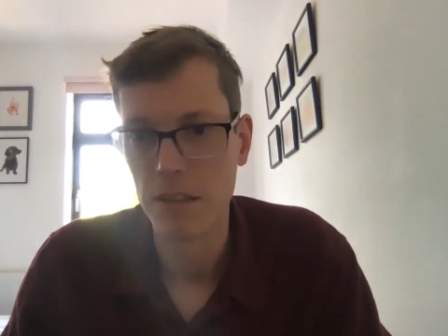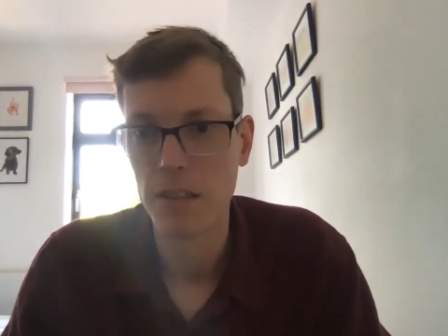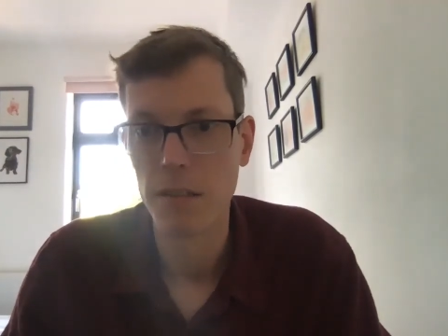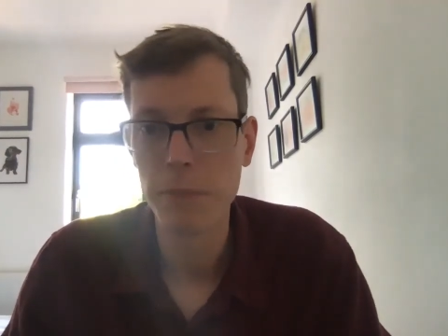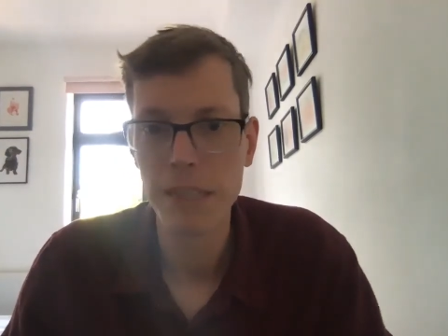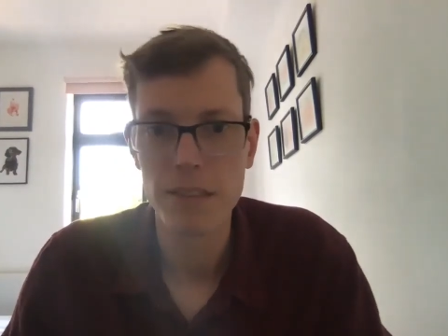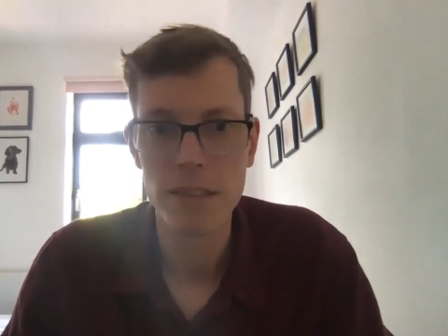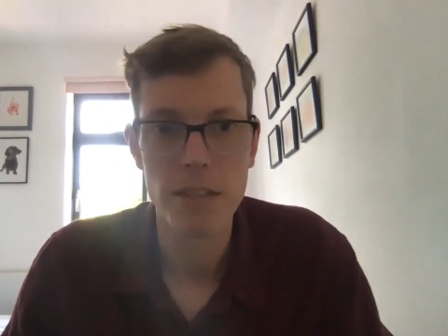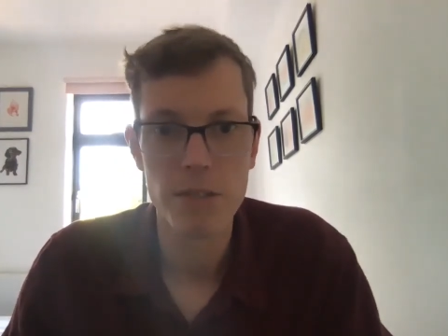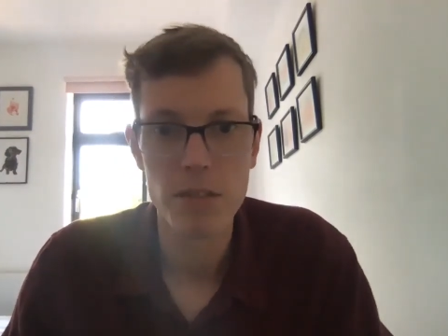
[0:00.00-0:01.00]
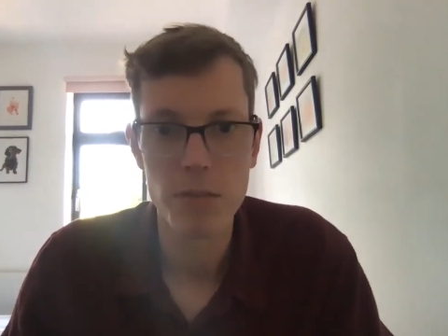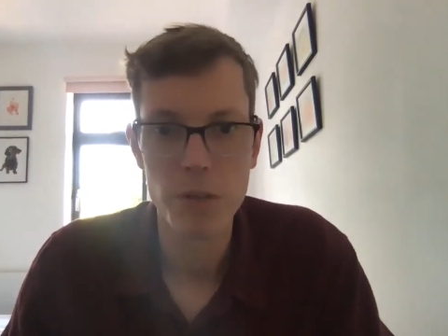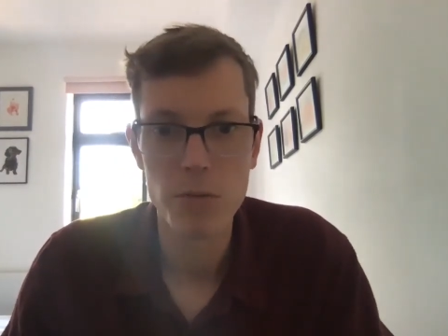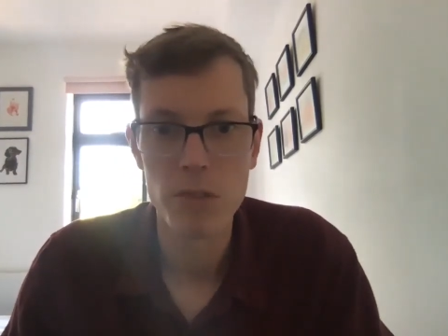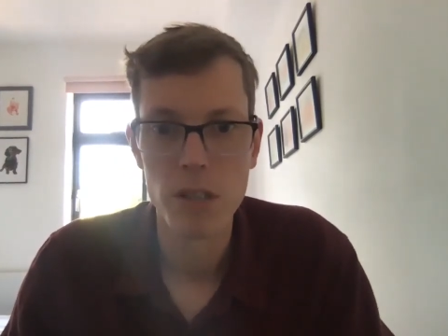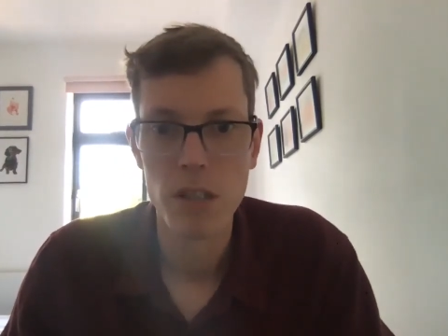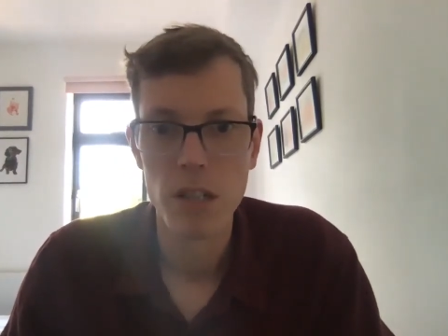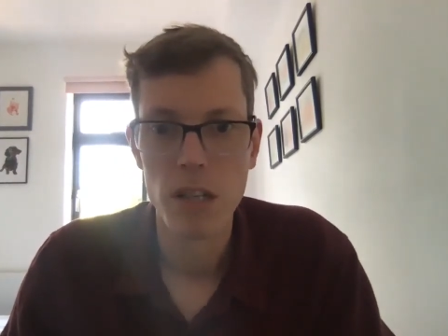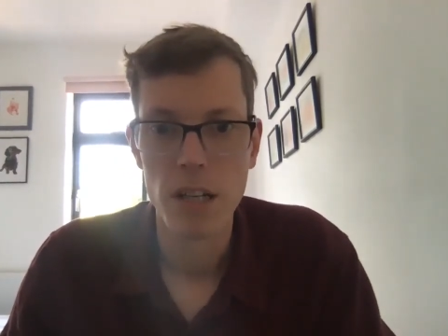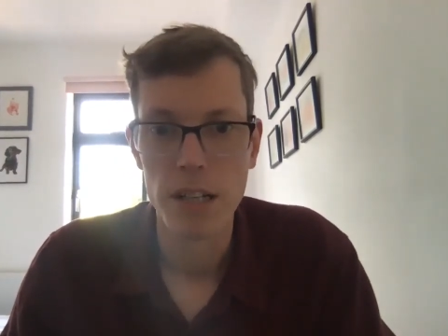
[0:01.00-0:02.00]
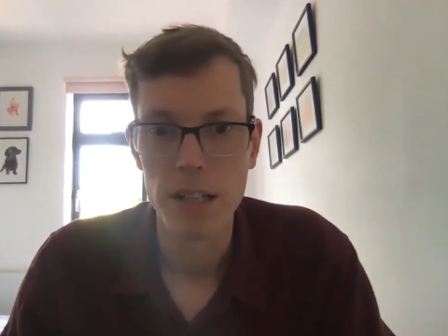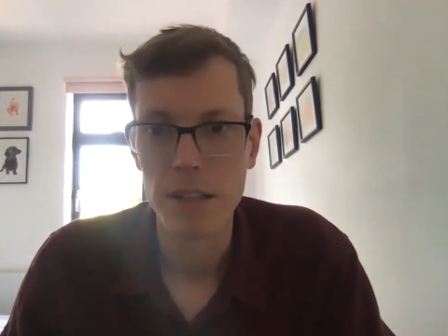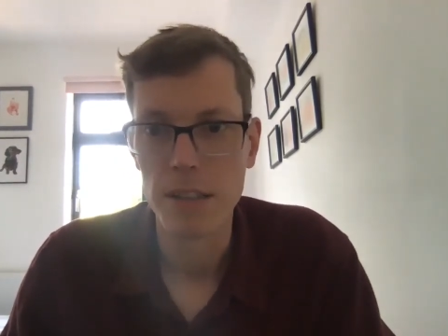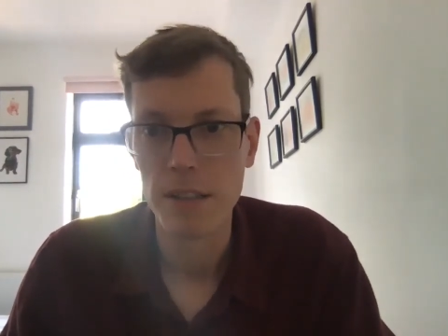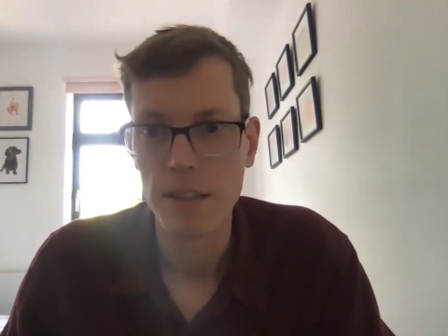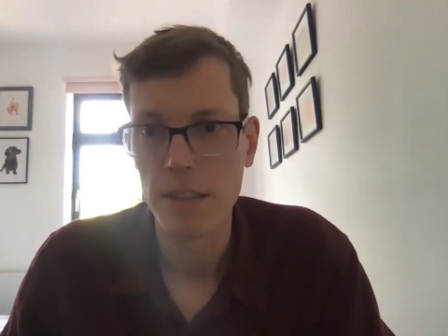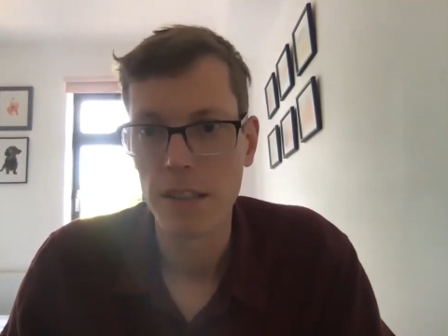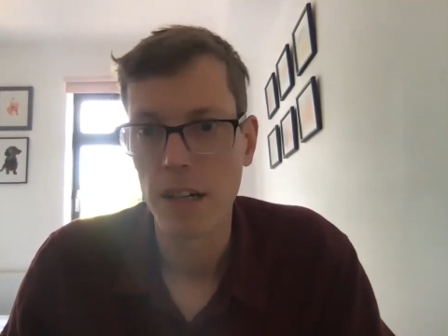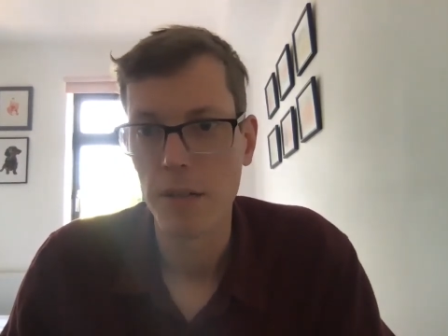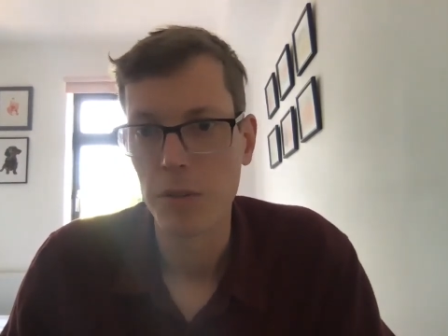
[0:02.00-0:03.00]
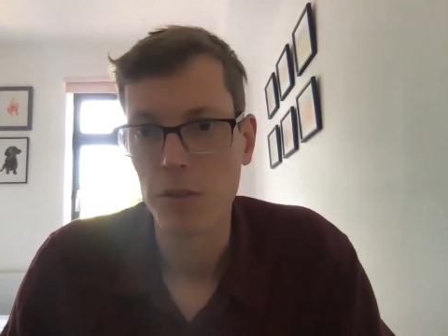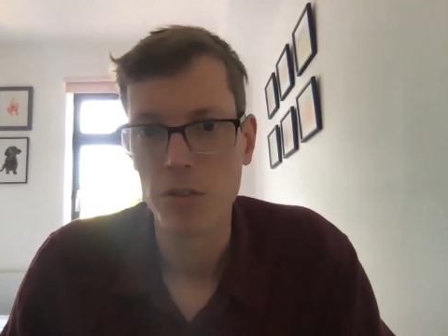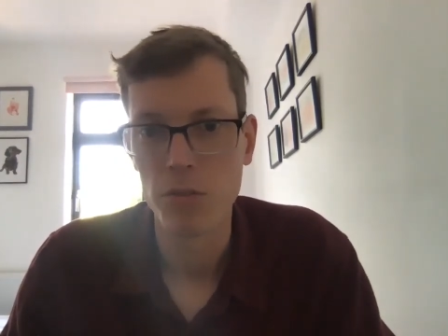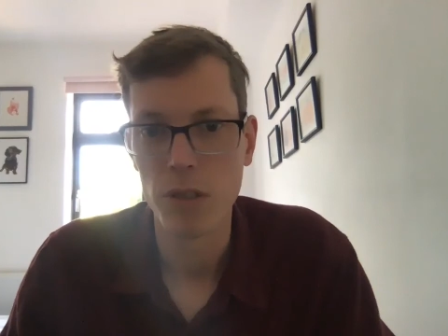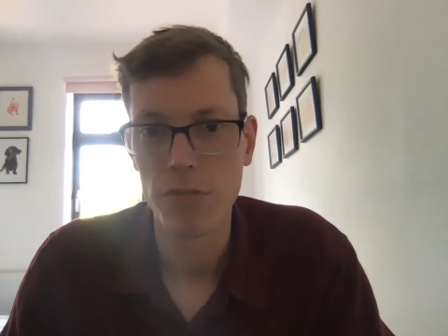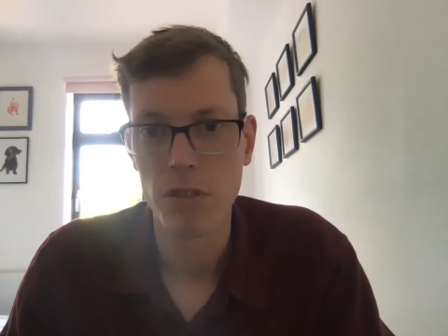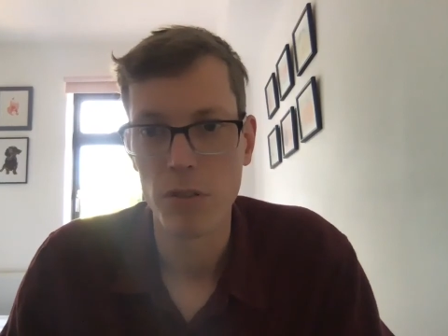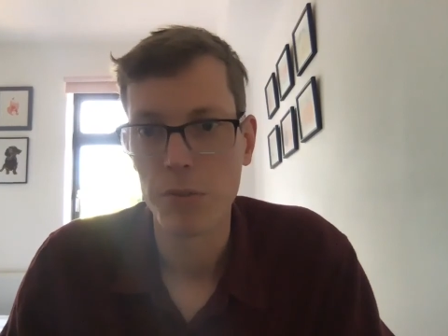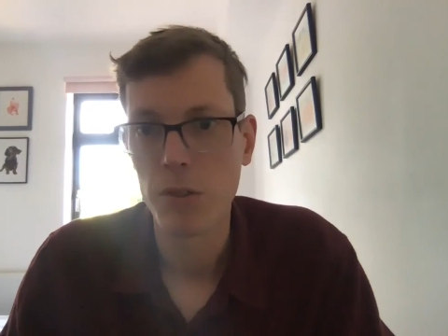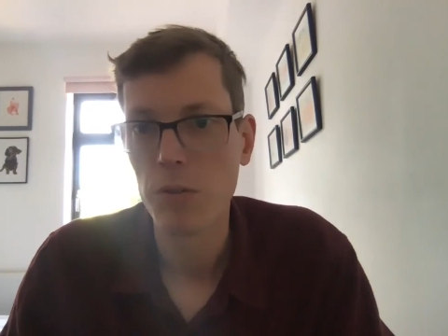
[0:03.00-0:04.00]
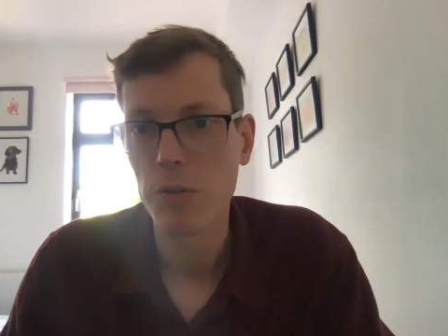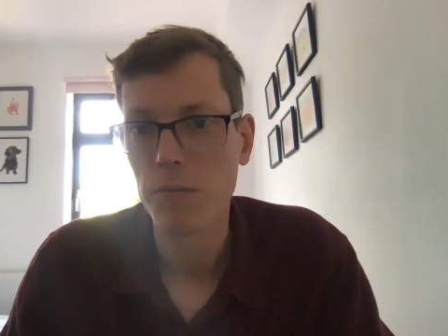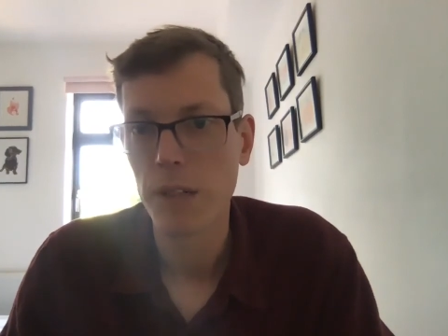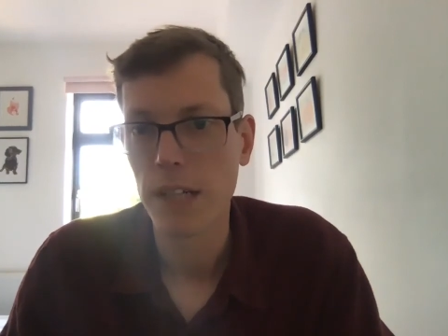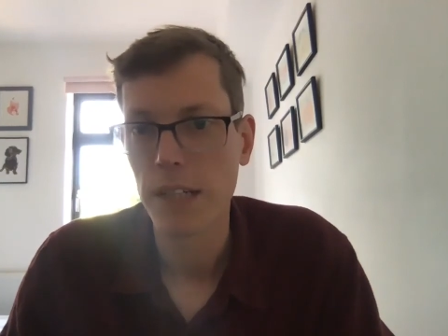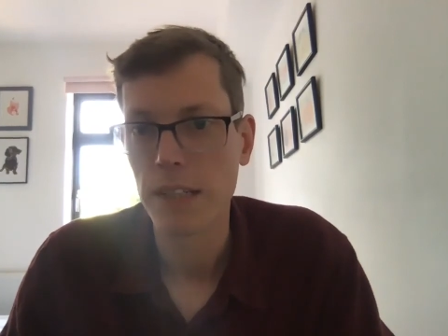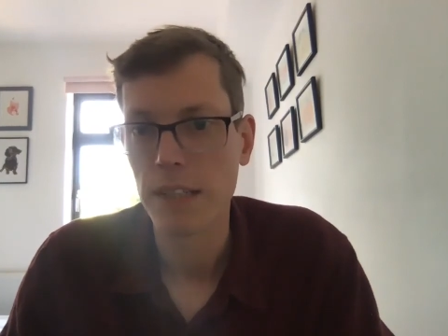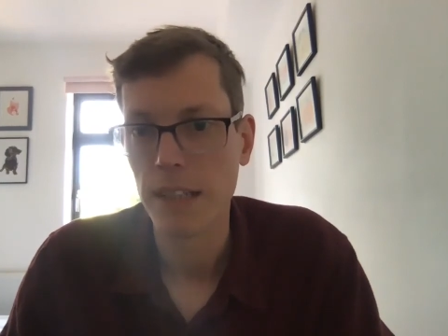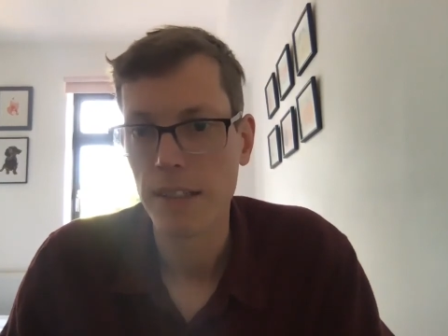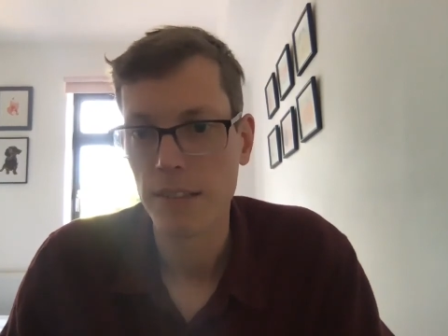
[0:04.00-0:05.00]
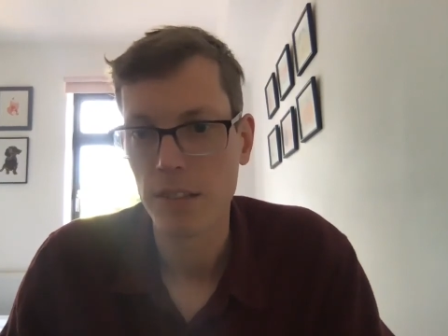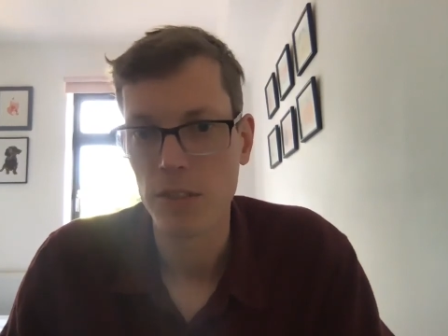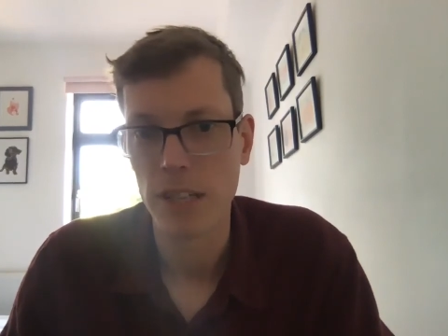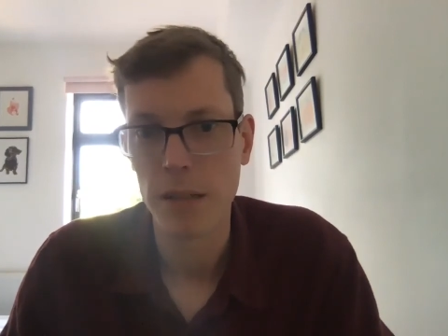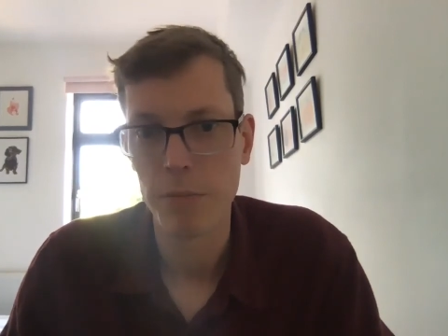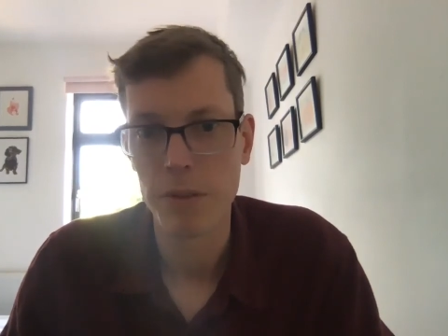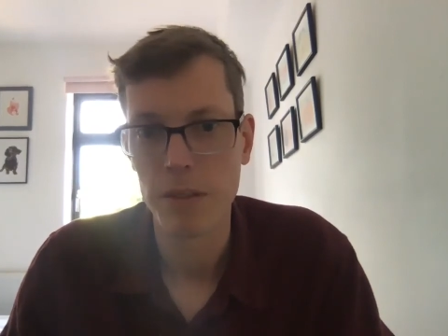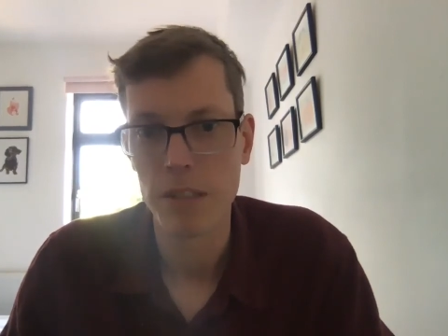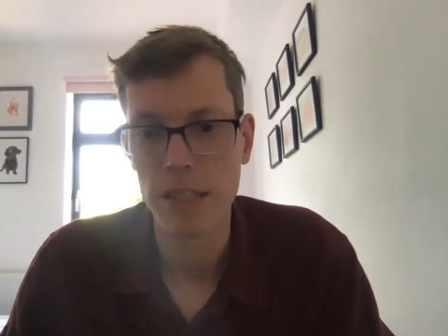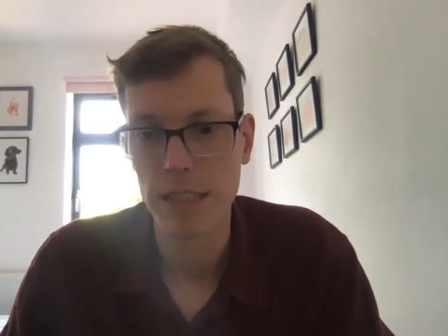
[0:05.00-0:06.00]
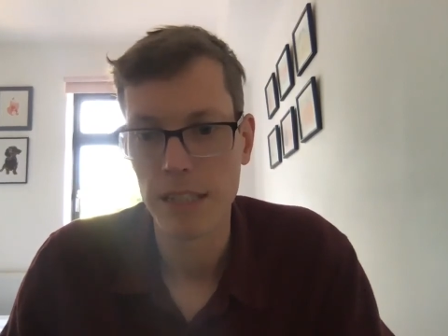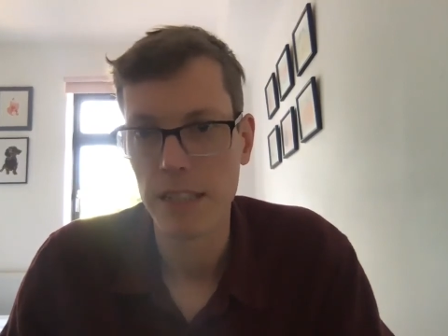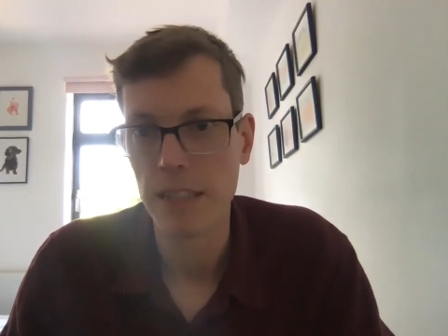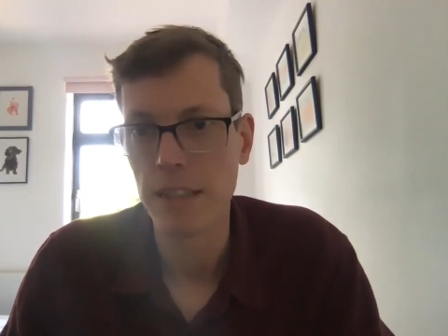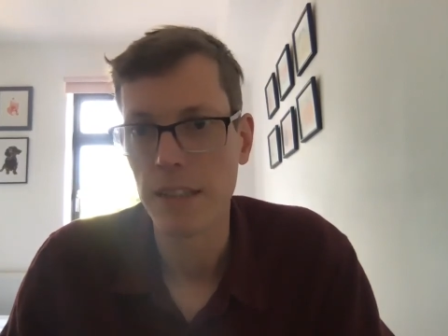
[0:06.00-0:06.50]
meat around the bone. I'm going to do a follow-up call, and that's going to happen in